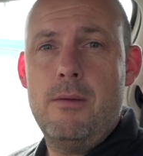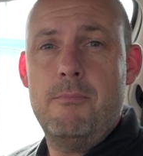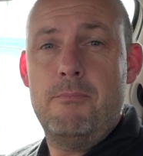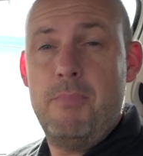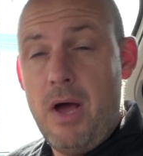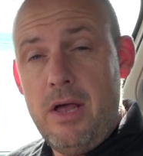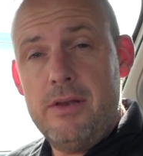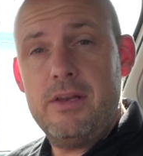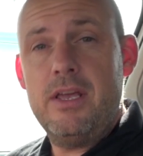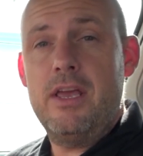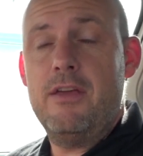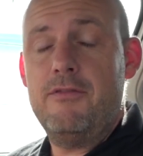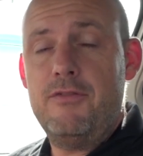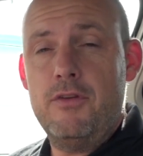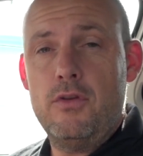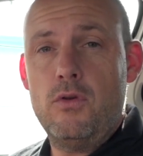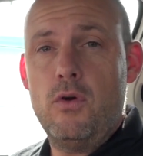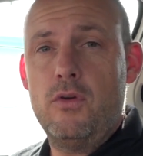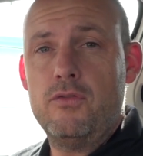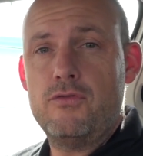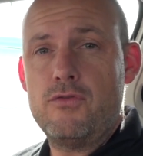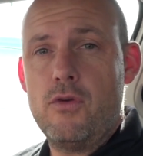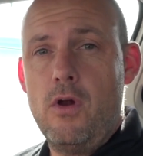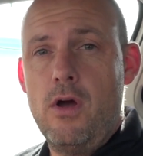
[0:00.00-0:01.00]
But if you're
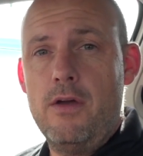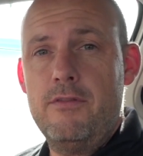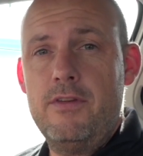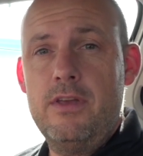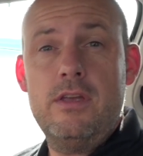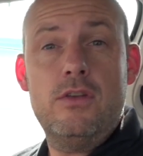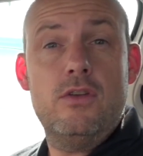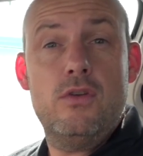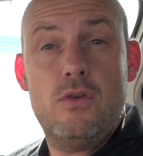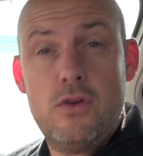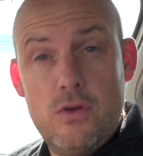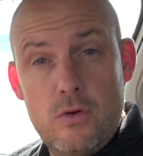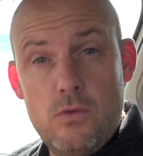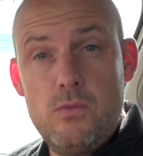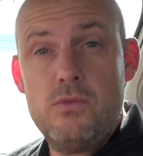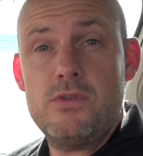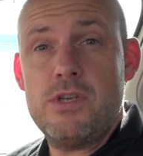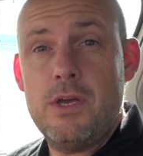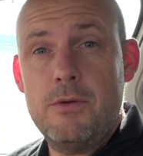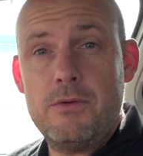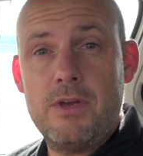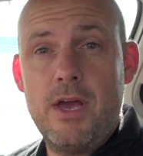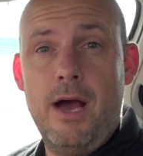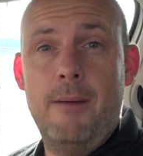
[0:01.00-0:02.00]
not driving, you can
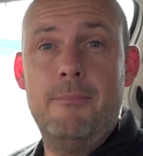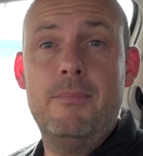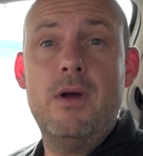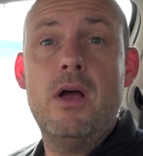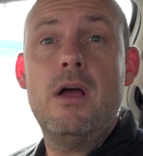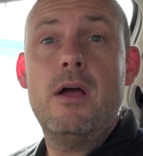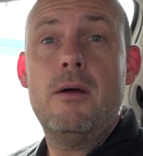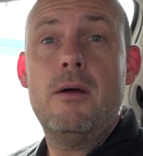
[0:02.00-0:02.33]
also come